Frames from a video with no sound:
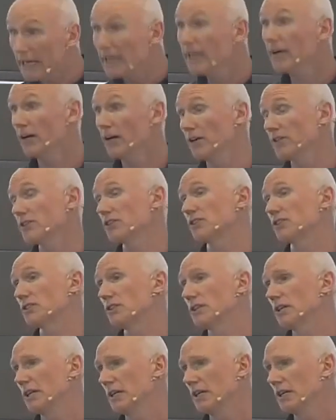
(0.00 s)
in
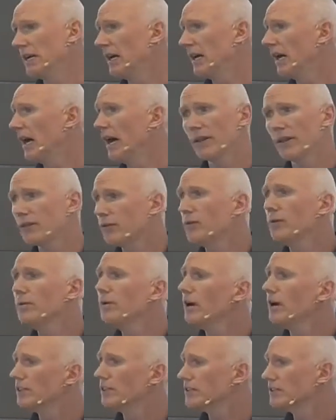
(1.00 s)
us and
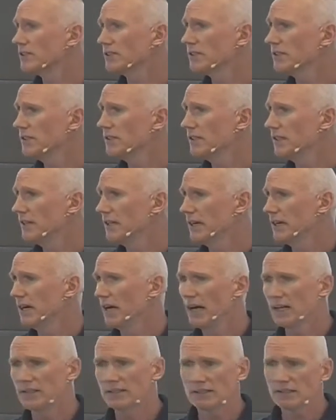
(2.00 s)
through us
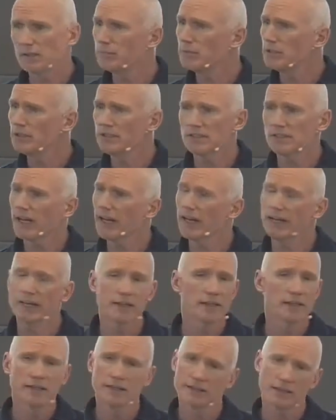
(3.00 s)
and simply
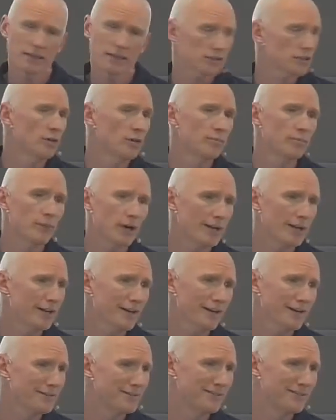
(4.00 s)
saying, That's not my
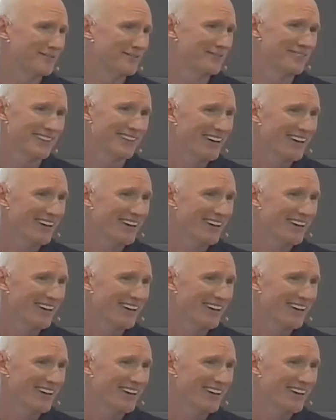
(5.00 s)
love.